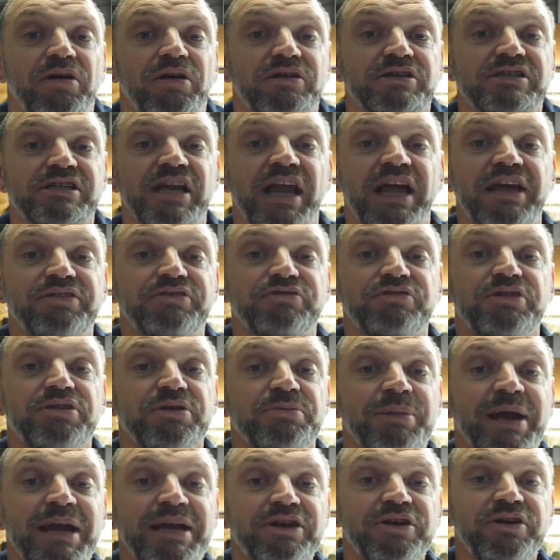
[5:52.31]
select through
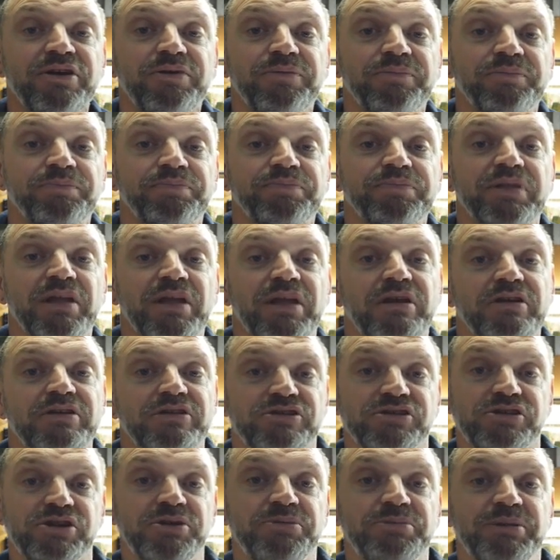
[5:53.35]
the menu,
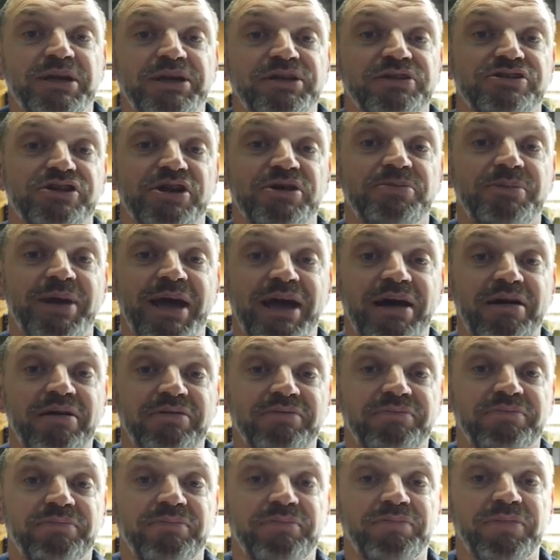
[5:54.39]
zoom in, zoom out.